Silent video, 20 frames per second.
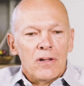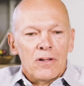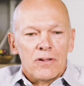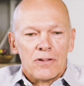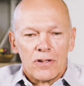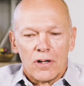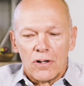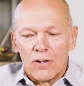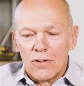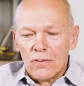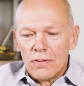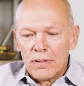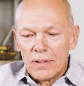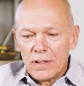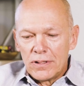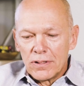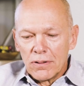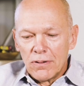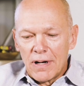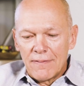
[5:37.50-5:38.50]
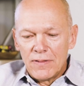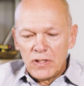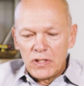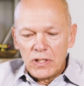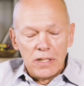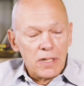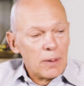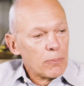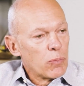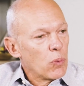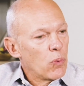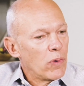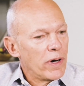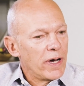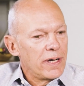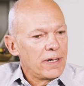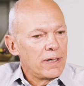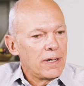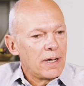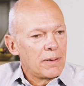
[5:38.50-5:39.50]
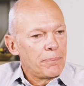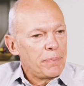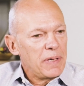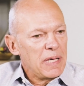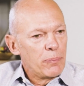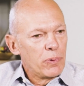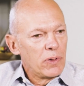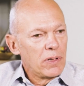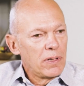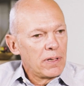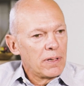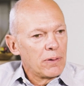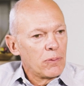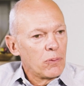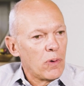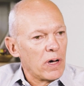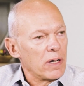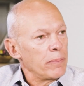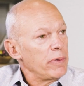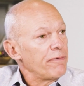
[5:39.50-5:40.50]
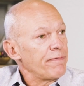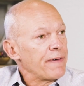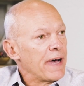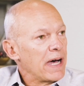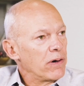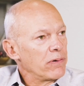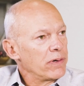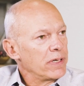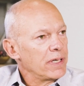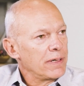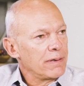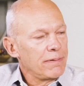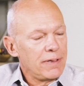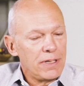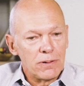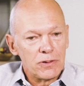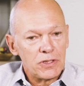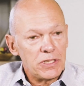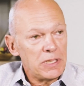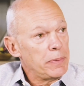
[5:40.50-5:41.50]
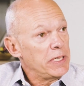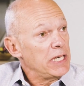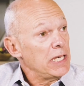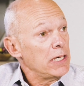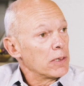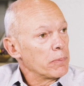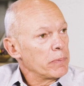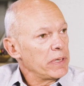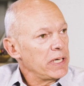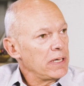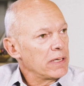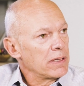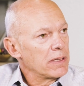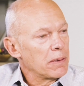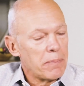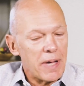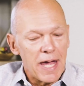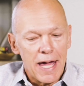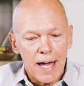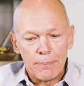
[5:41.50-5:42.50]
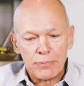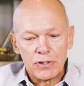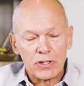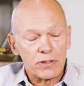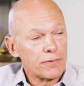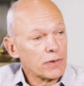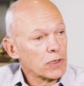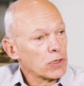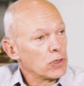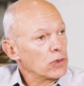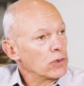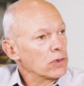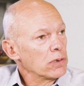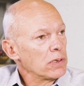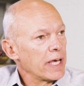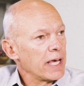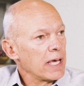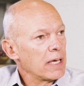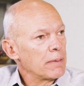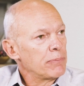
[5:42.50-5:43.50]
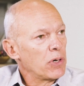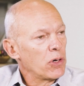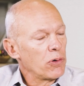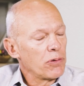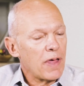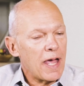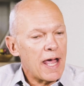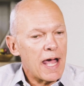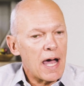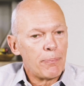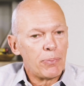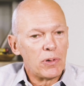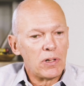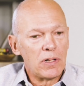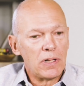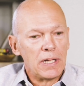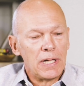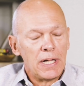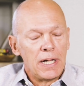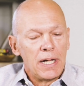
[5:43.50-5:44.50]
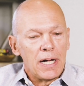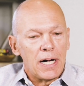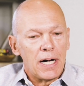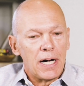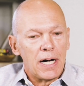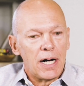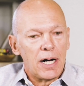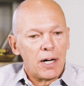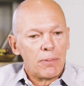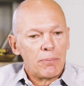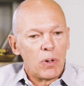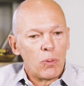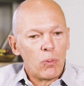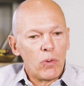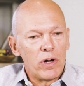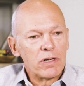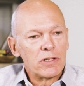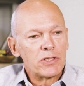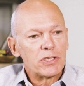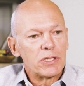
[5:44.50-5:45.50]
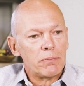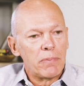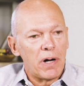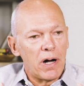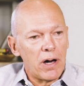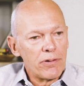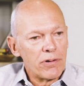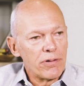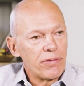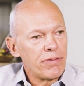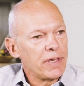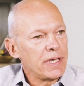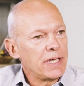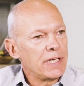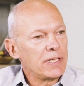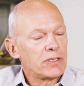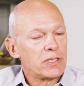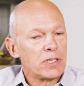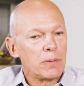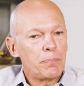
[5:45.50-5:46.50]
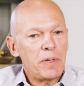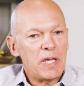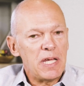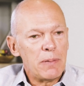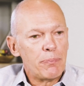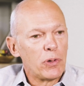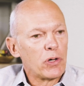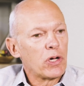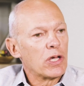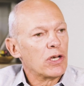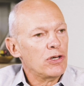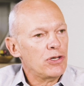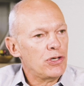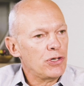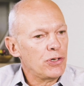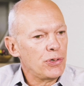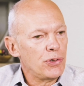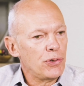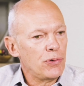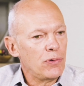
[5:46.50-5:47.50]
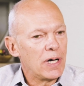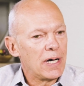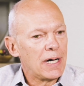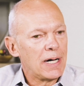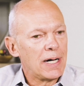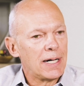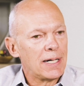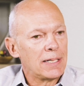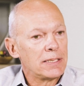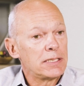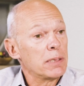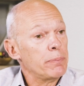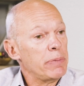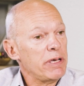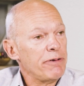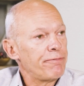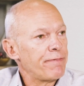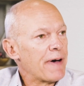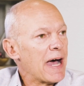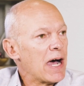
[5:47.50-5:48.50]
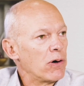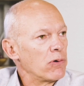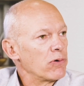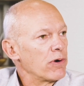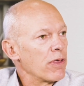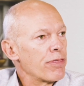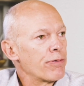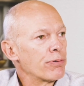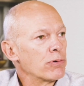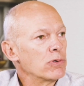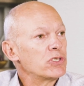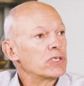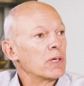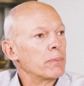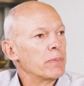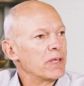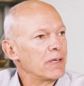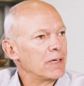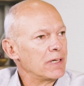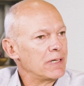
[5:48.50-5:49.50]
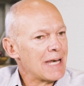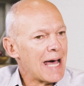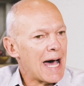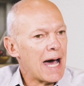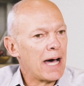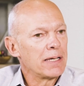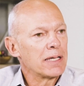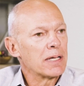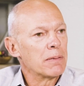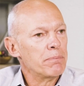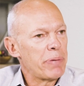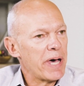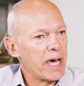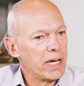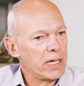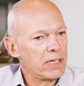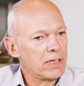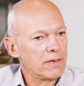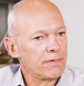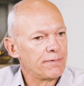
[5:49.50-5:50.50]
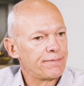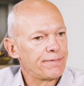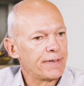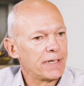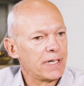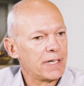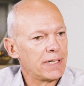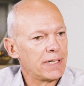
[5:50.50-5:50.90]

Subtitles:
So obviously, number one, people want to be found in CBD near me in the maps for Google and both Apple. What are some other things that people can do to be found through some of the non-competitive,